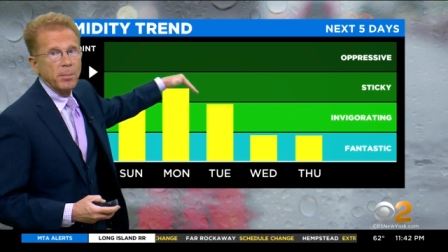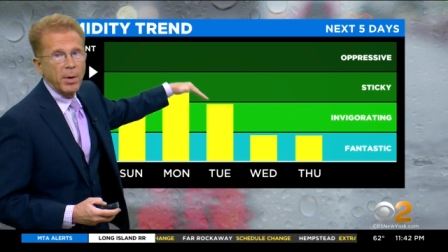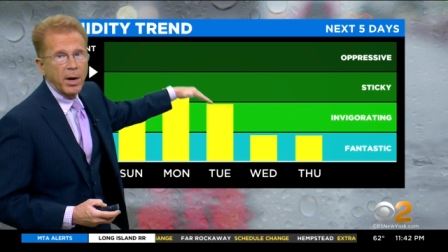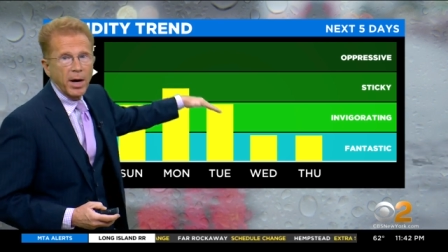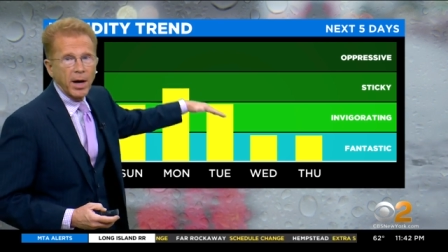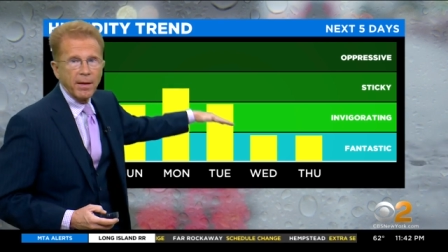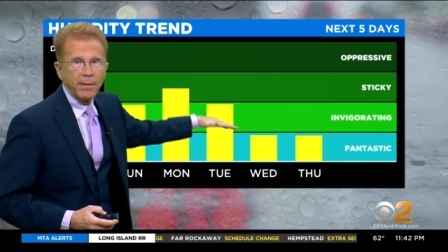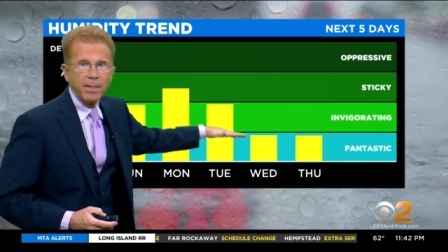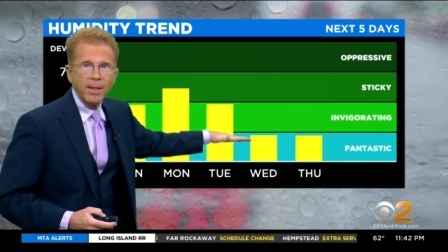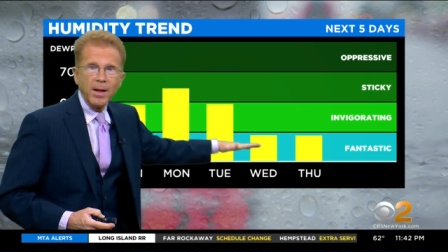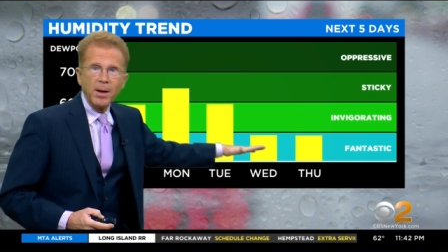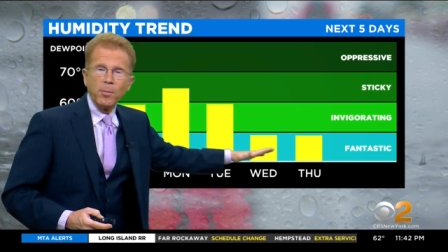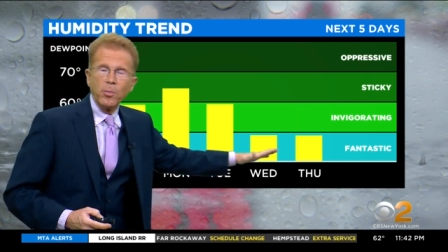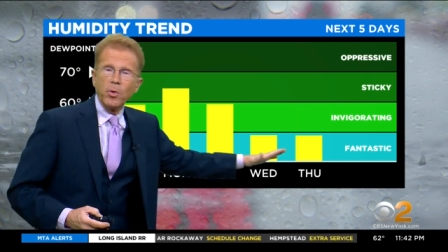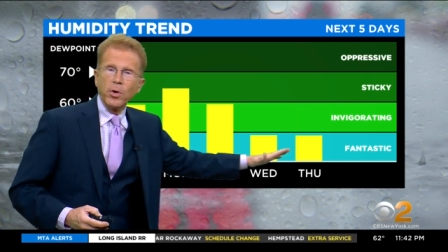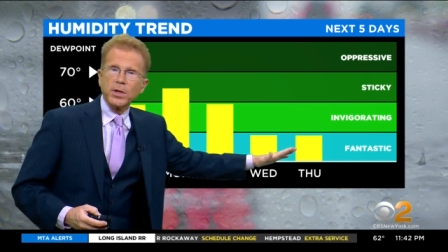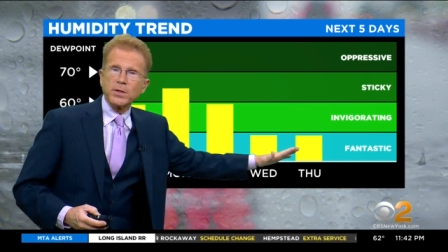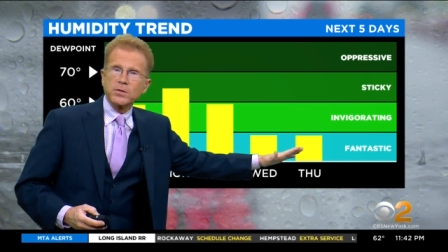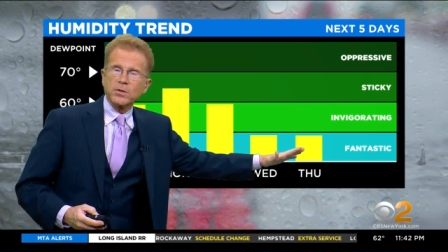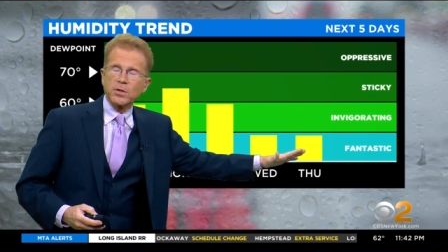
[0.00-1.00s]
But
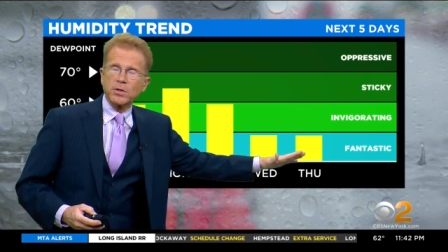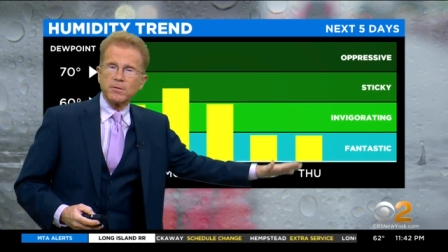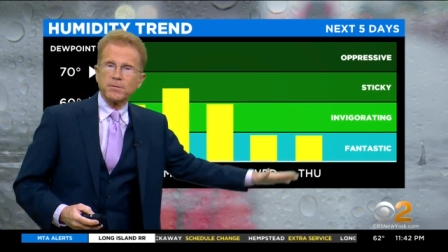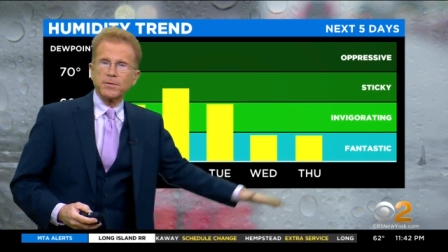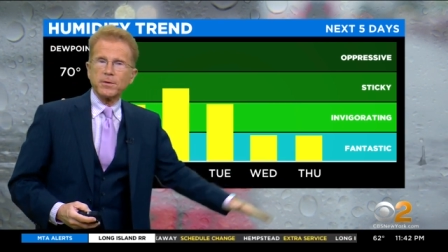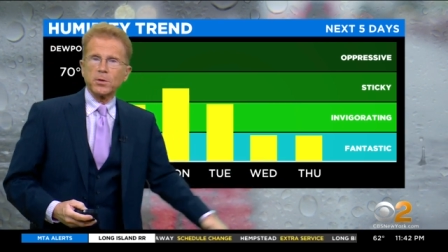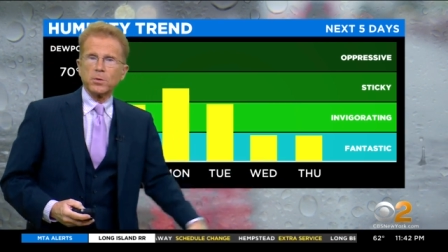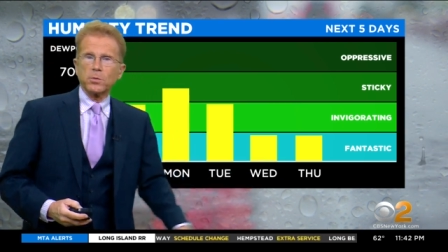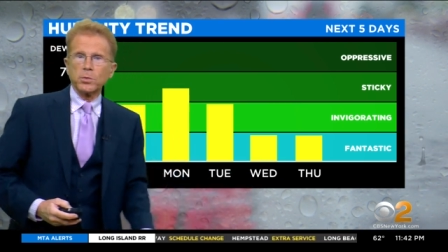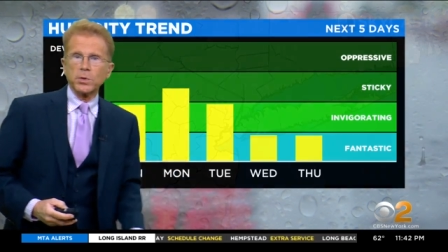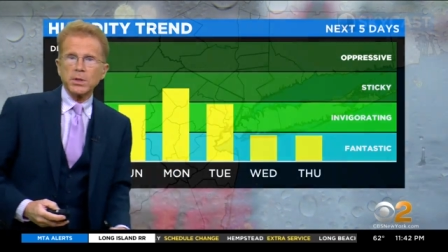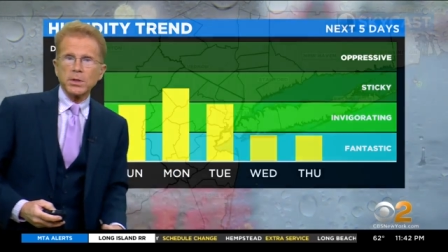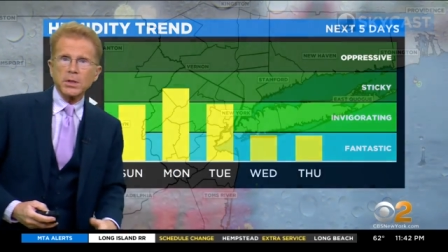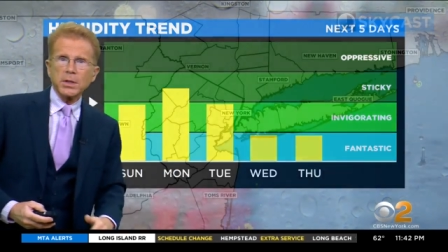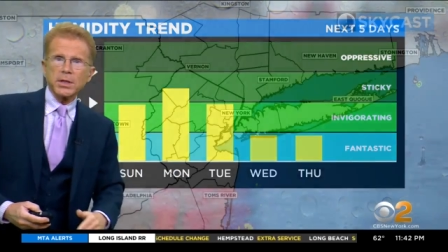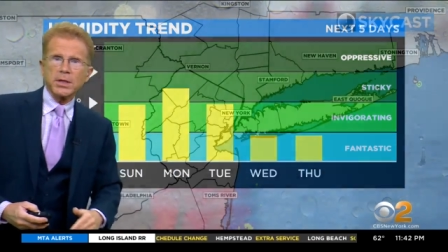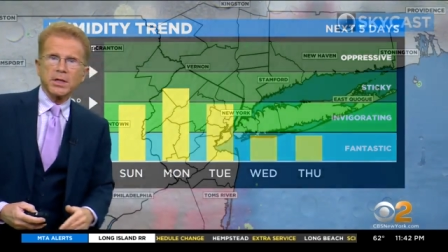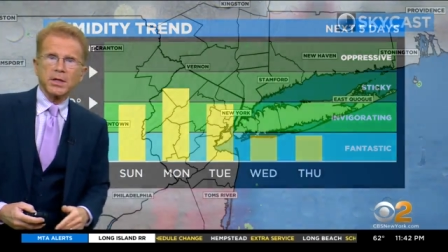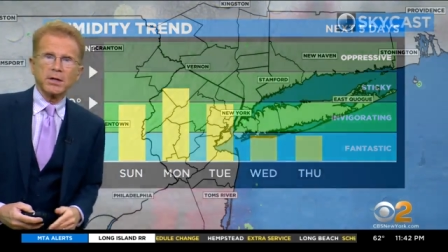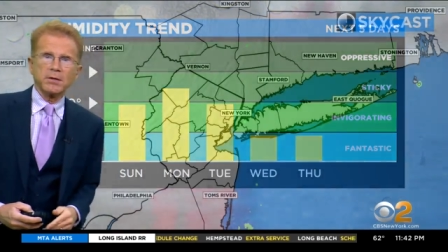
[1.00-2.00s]
boy, it's going to feel
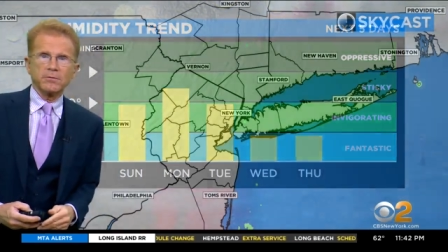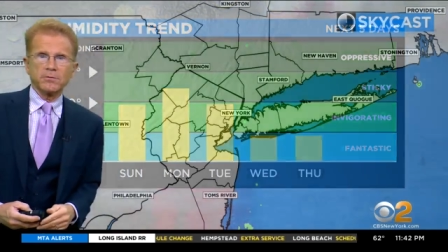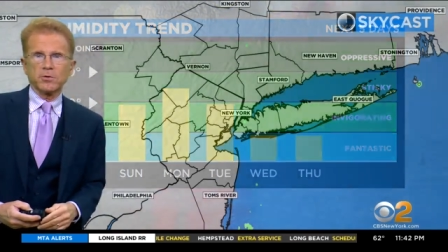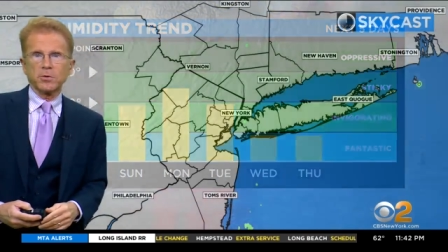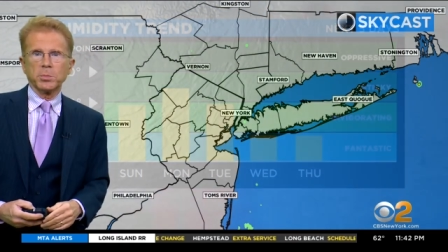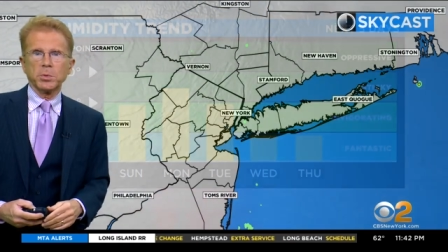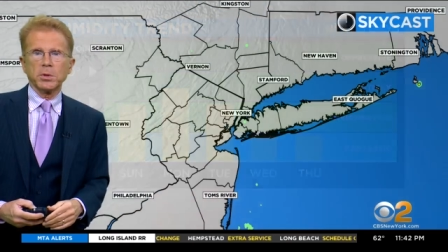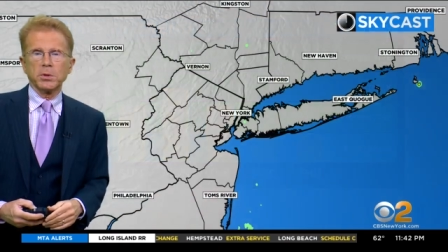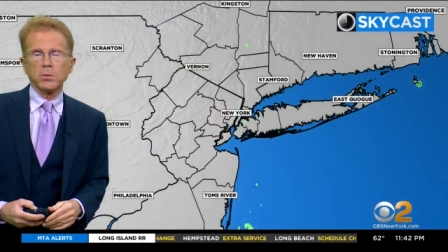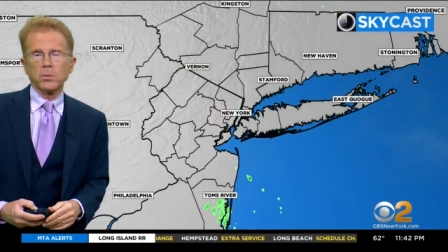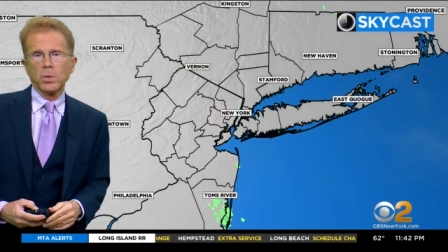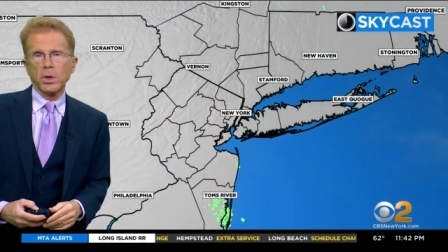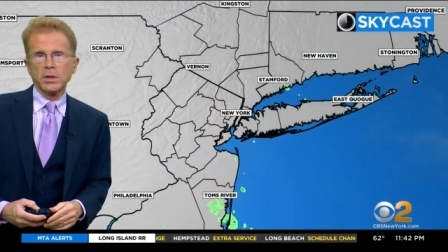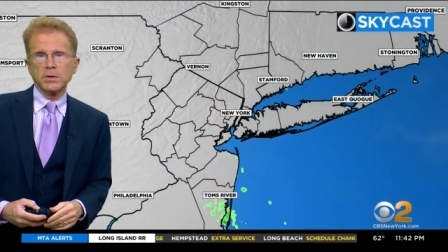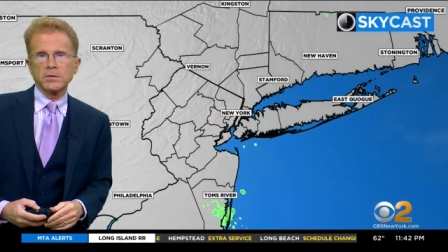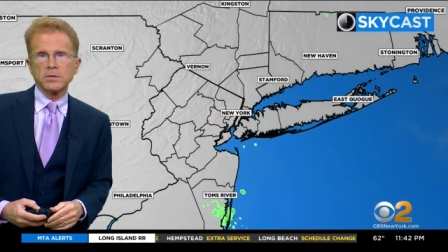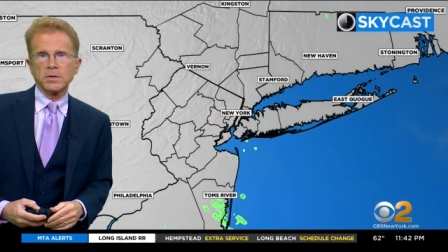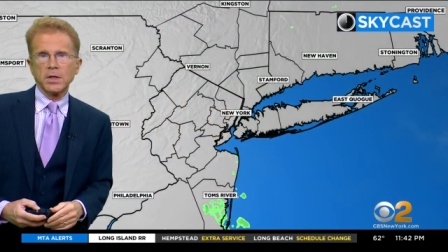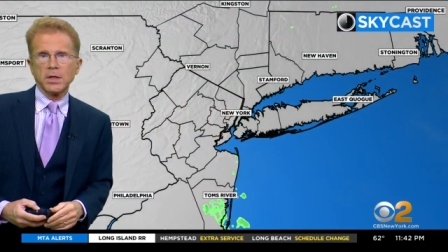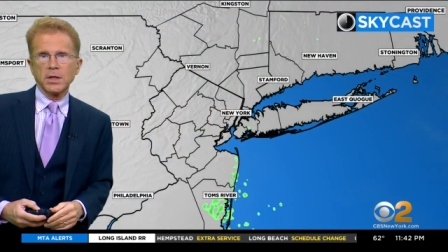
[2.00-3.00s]
really comfortable
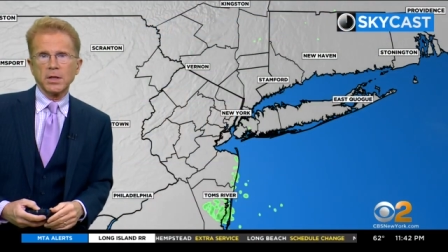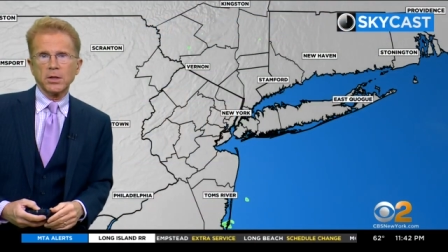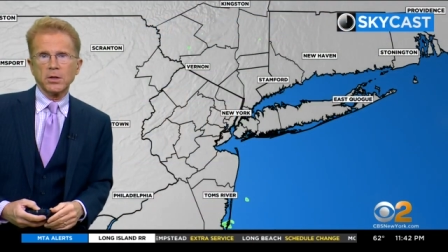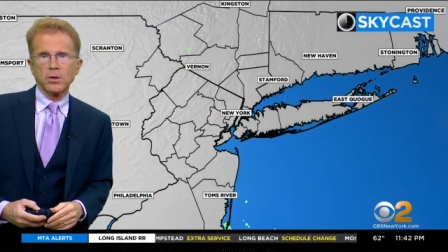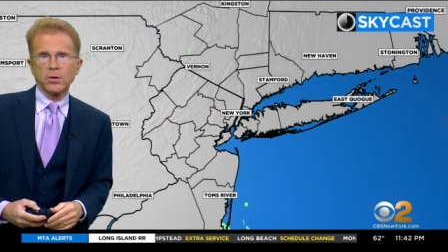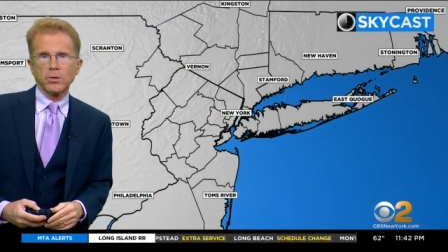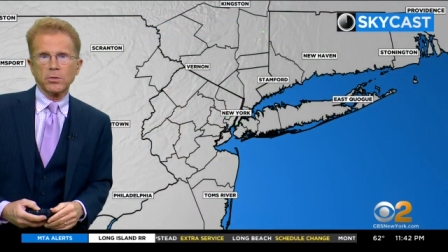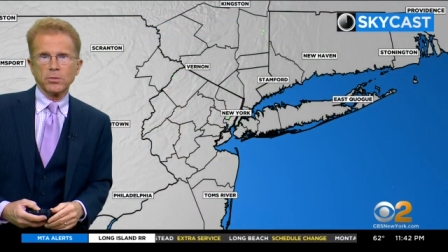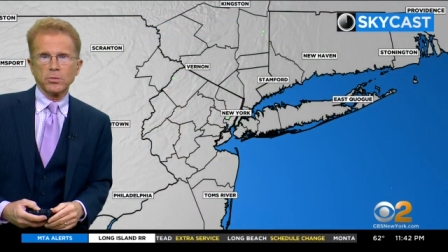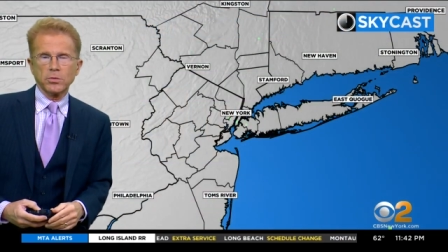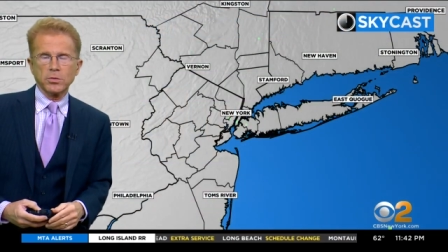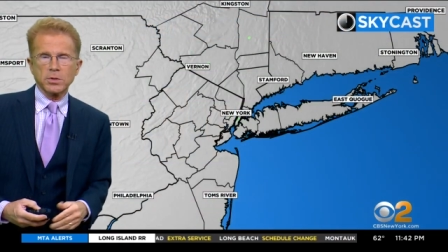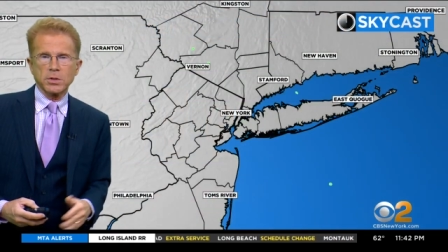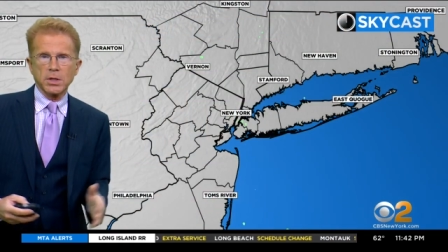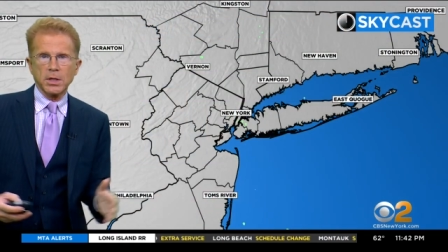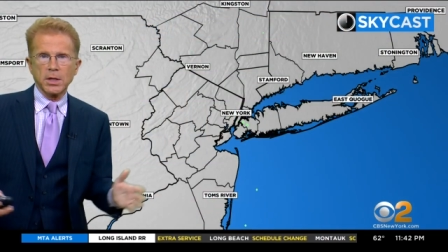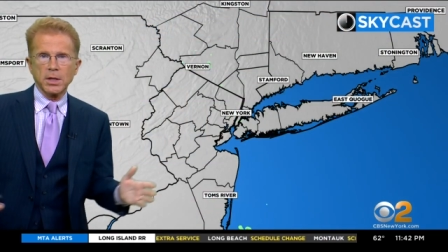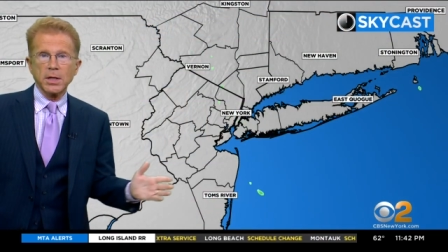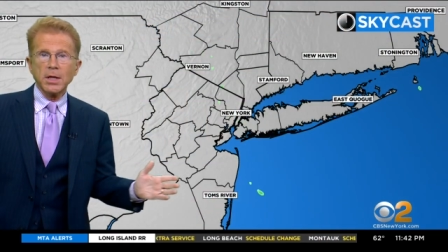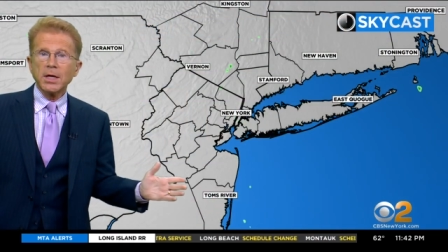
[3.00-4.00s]
Wednesday into
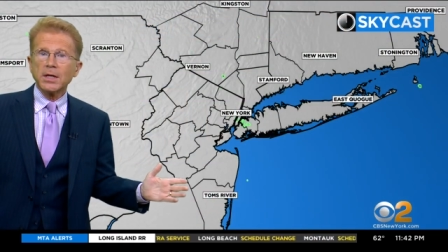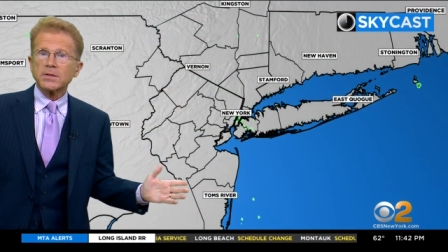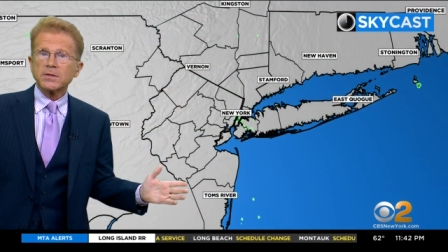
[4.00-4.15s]
Thursday.